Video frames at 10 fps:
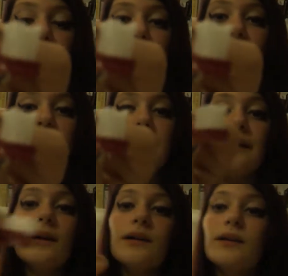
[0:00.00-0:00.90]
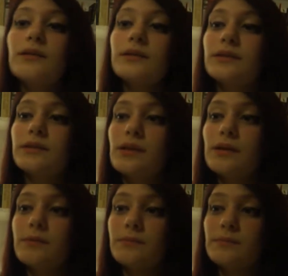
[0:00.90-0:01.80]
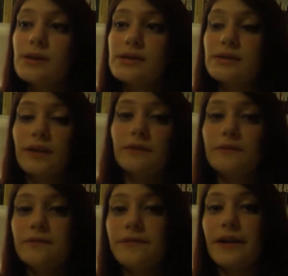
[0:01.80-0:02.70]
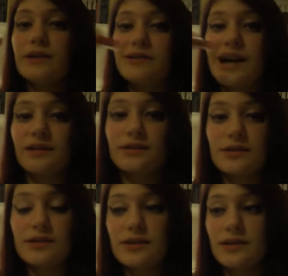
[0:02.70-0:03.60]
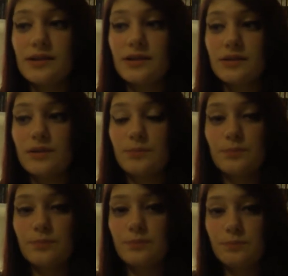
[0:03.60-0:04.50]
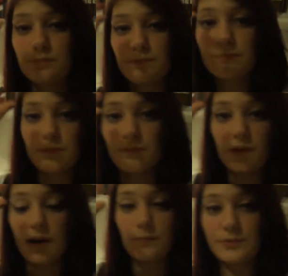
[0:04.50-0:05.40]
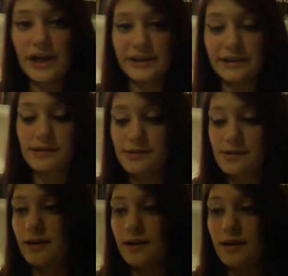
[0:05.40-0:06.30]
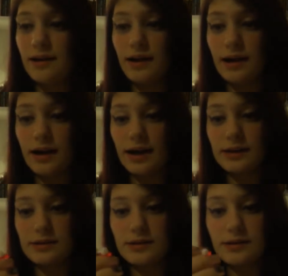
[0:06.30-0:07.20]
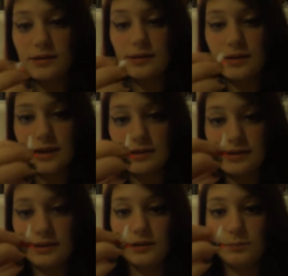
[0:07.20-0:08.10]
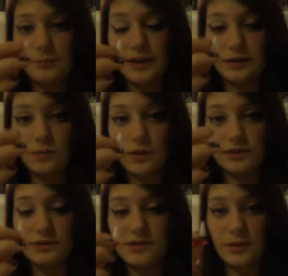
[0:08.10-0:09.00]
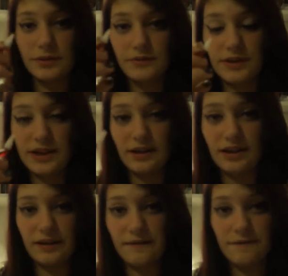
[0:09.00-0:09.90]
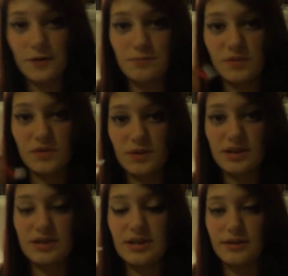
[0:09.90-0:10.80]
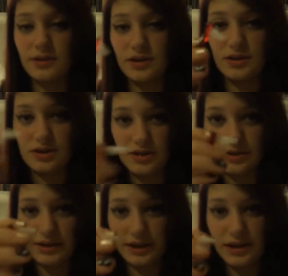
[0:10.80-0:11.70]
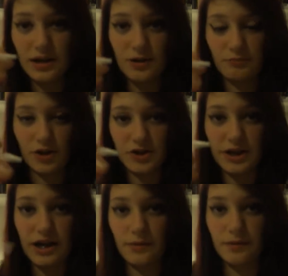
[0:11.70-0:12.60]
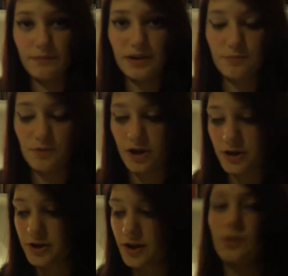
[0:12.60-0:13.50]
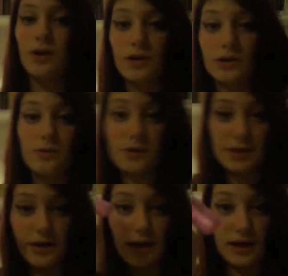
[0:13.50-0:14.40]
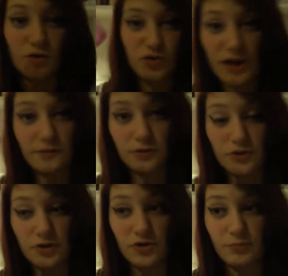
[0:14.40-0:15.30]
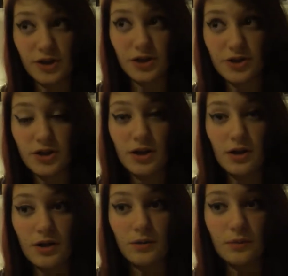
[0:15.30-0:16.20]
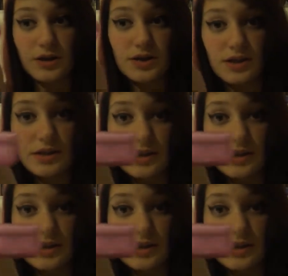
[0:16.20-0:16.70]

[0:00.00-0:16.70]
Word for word: dent in it that means it can fit around the uh, brackets and there's a little pick one so if you got like food between your teeth you can just like brush it out with a mini brush. You also get a travel toothbrush which